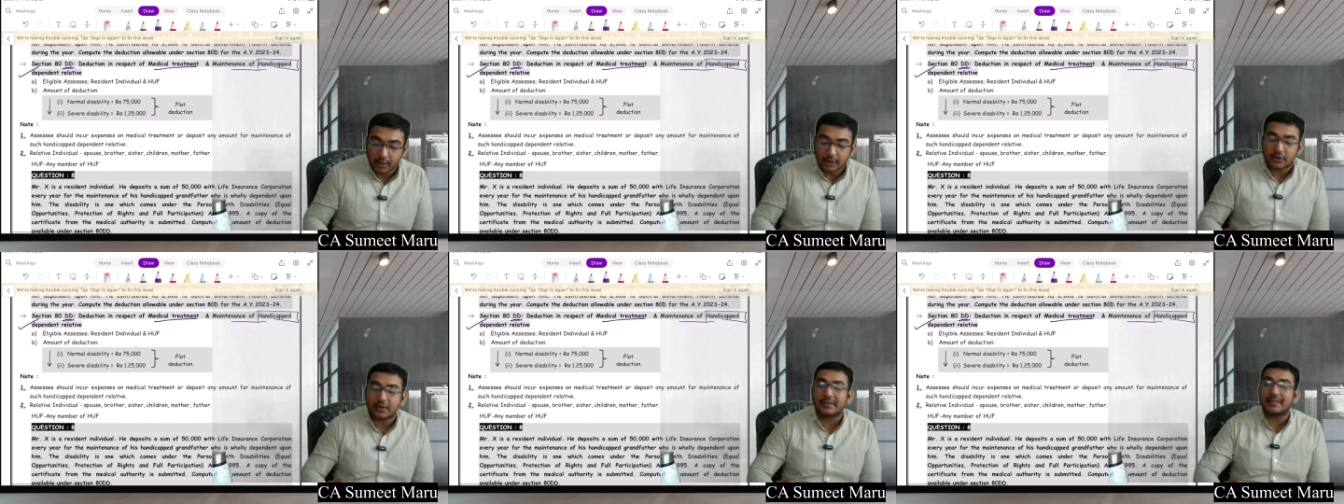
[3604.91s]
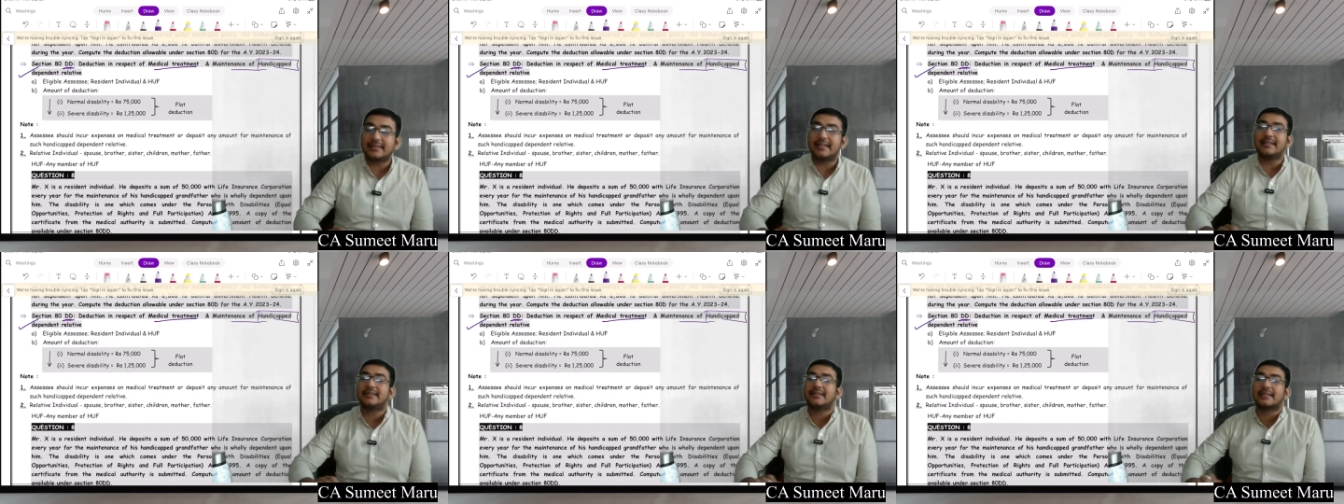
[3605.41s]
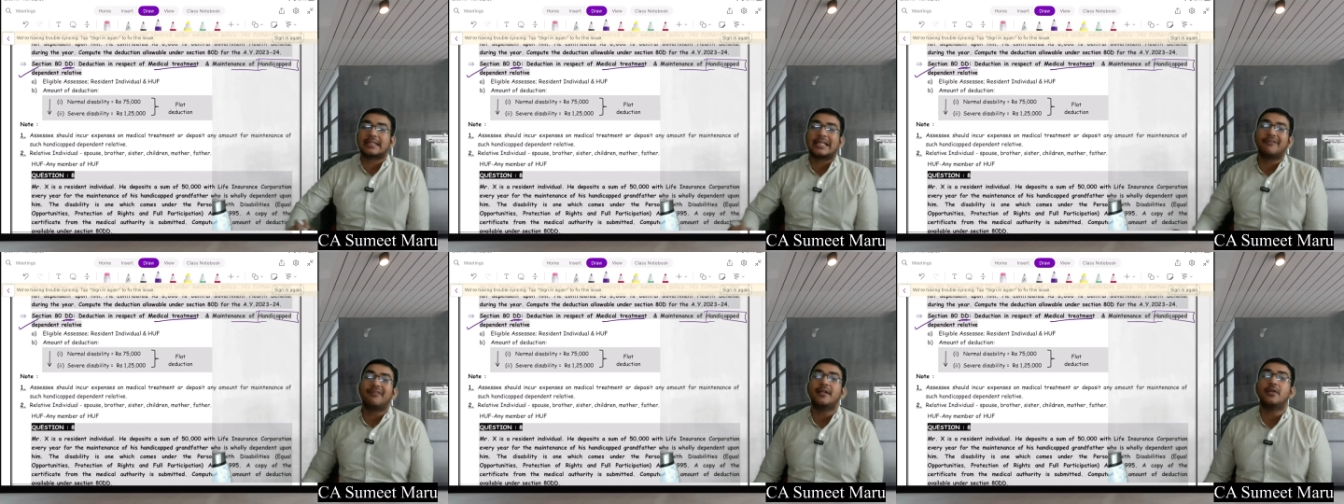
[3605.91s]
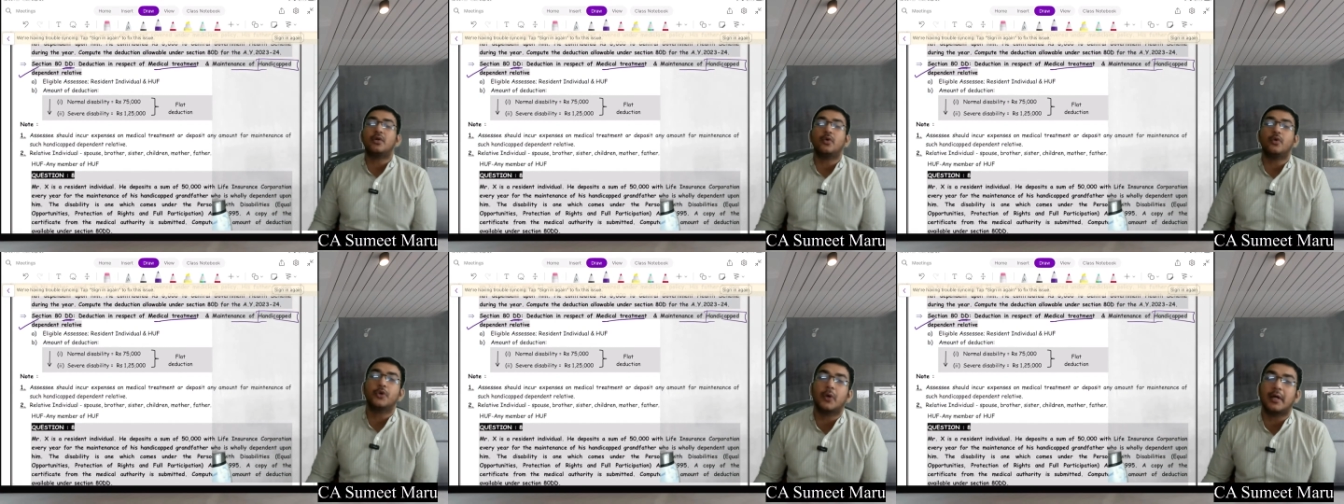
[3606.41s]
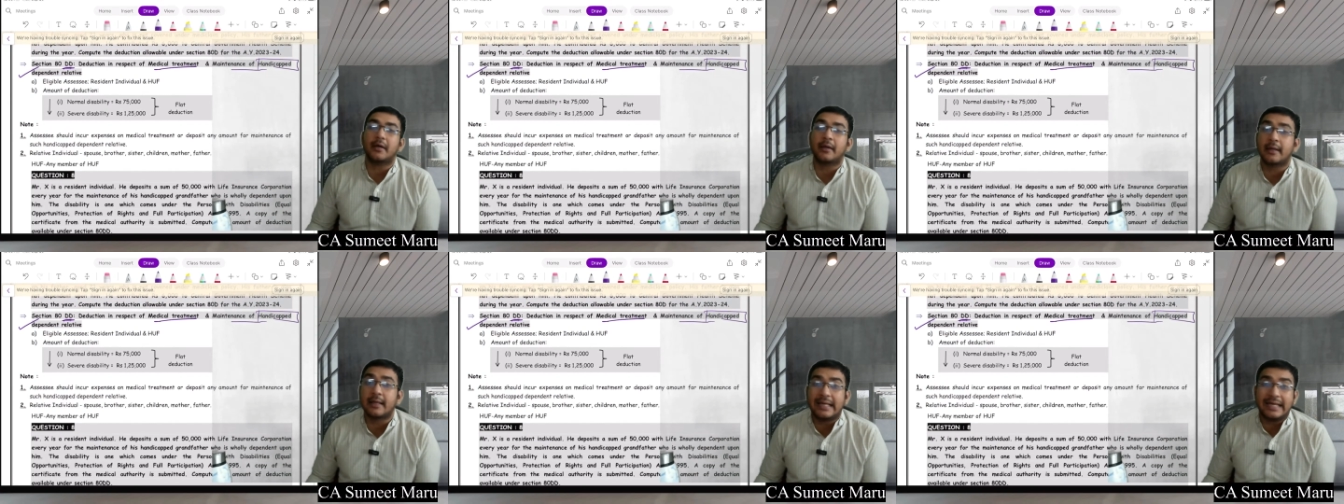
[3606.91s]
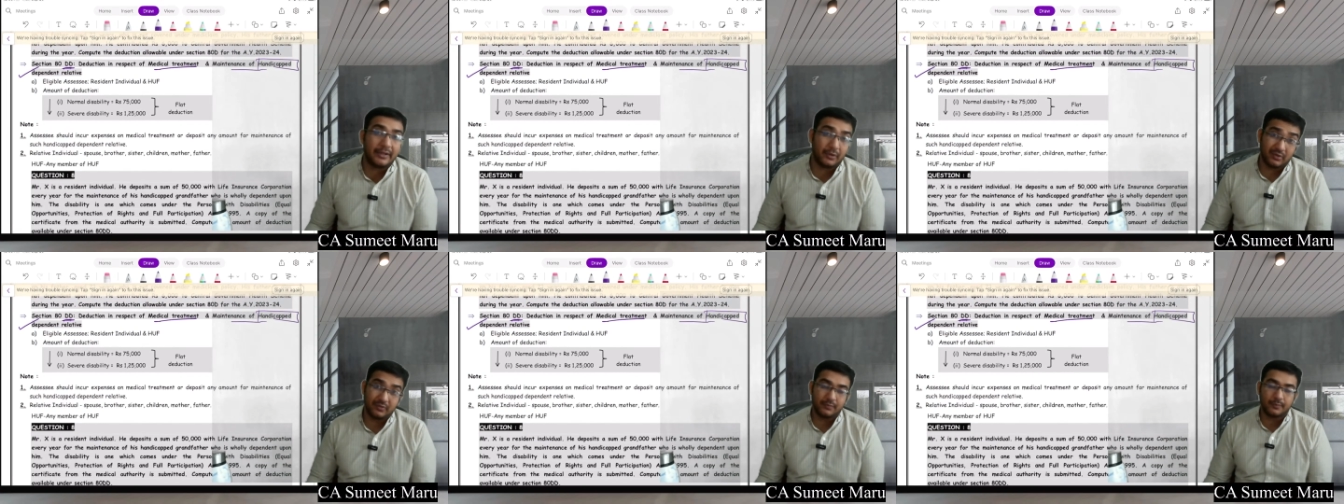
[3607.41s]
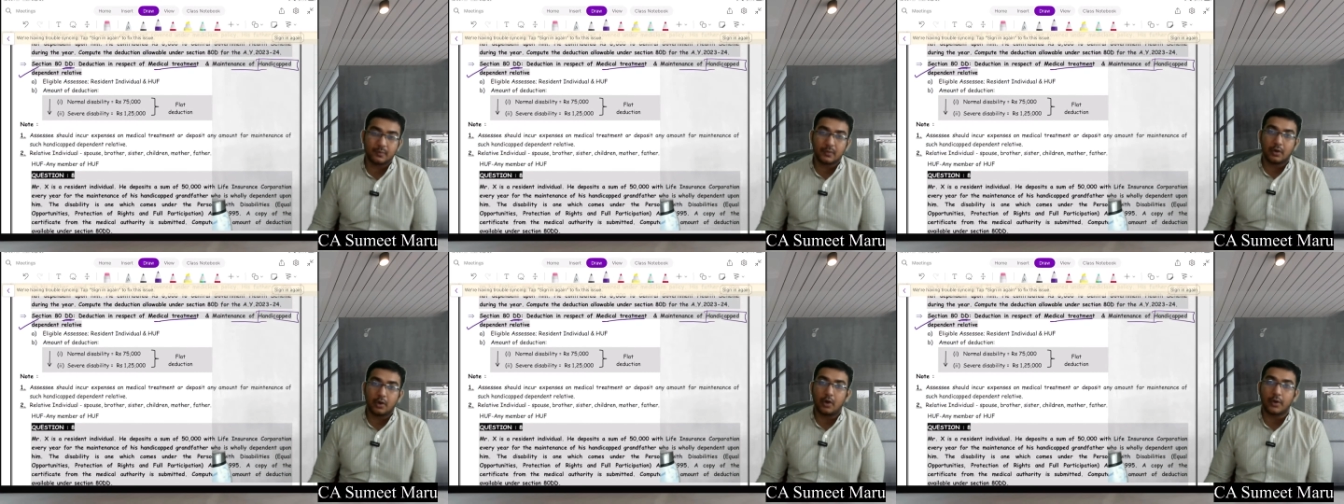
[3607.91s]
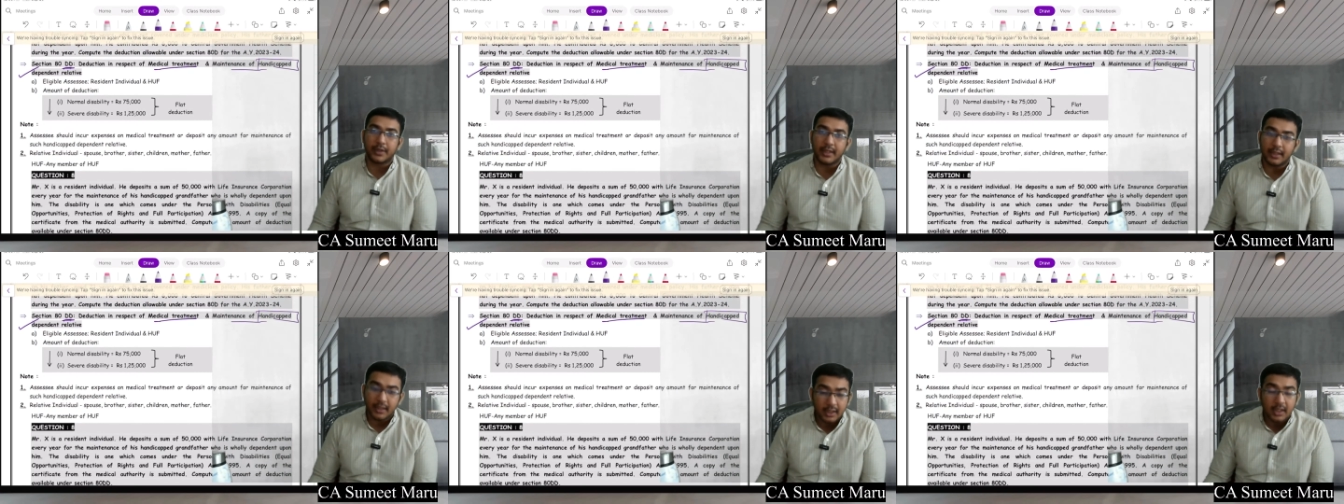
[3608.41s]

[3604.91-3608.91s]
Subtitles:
So this is given to your relative. Okay.